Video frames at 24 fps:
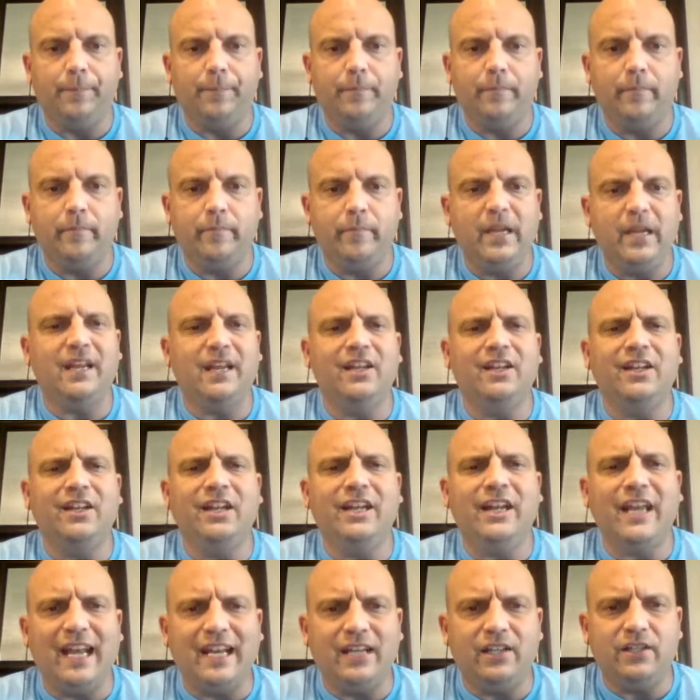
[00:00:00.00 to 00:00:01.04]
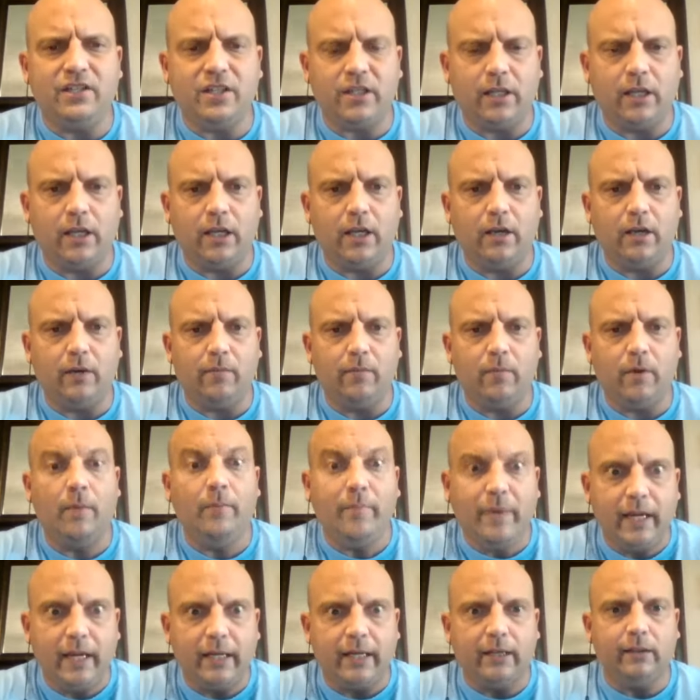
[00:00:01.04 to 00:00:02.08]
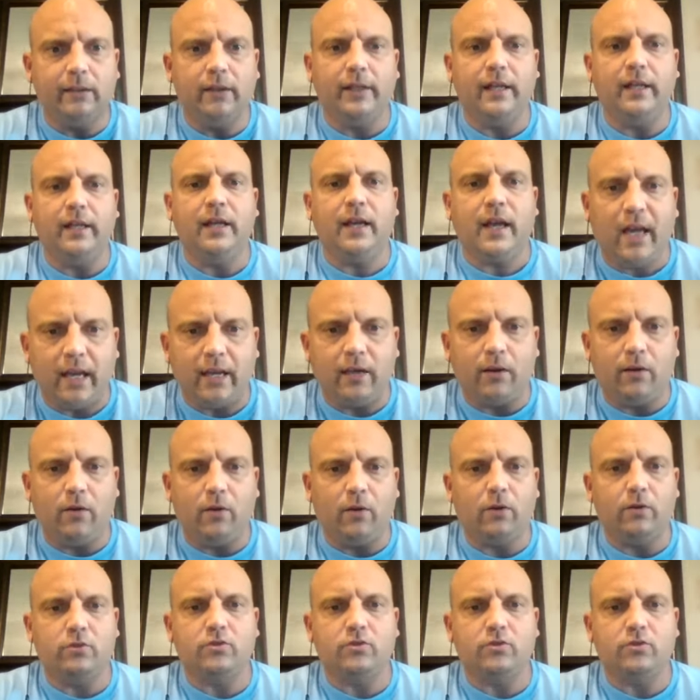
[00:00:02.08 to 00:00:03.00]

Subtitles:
Me engaging him immediately, anger,